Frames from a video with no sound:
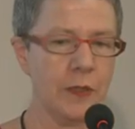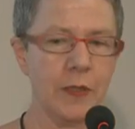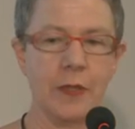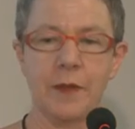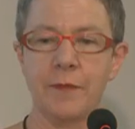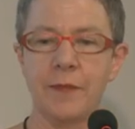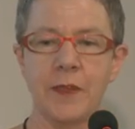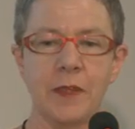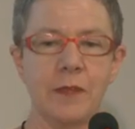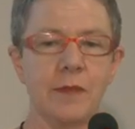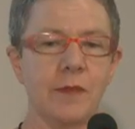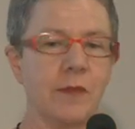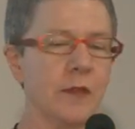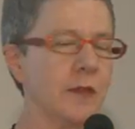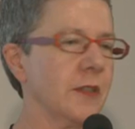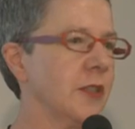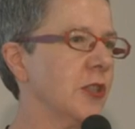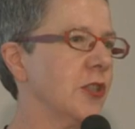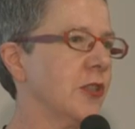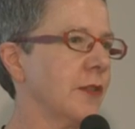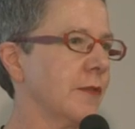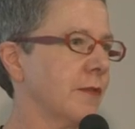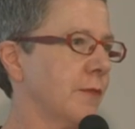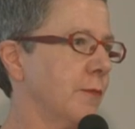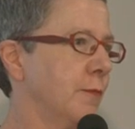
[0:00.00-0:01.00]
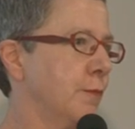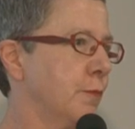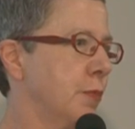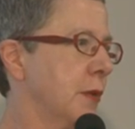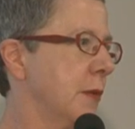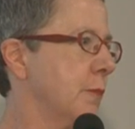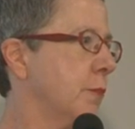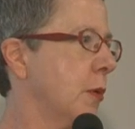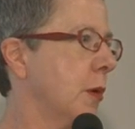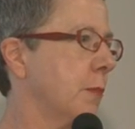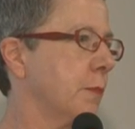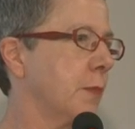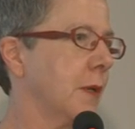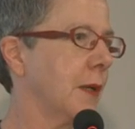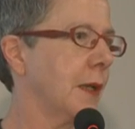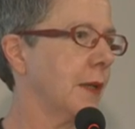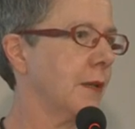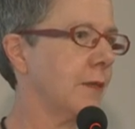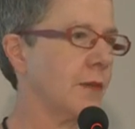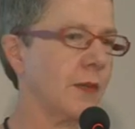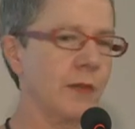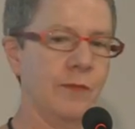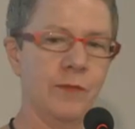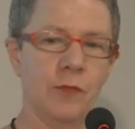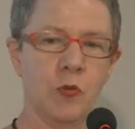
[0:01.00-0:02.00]
it just pre-populates
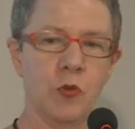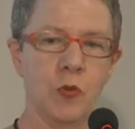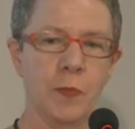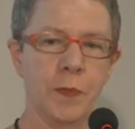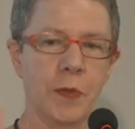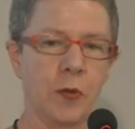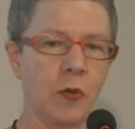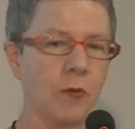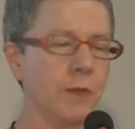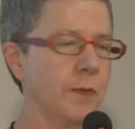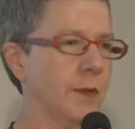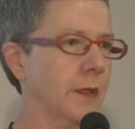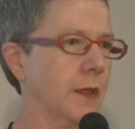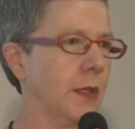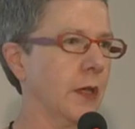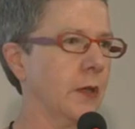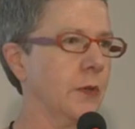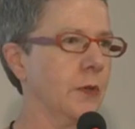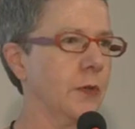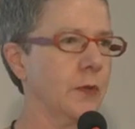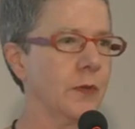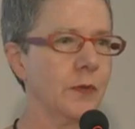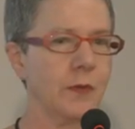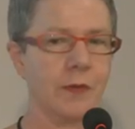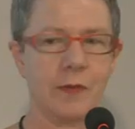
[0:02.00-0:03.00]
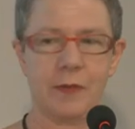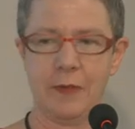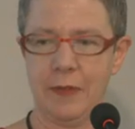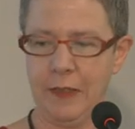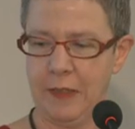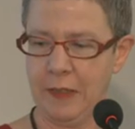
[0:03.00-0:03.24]
the form and off it goes.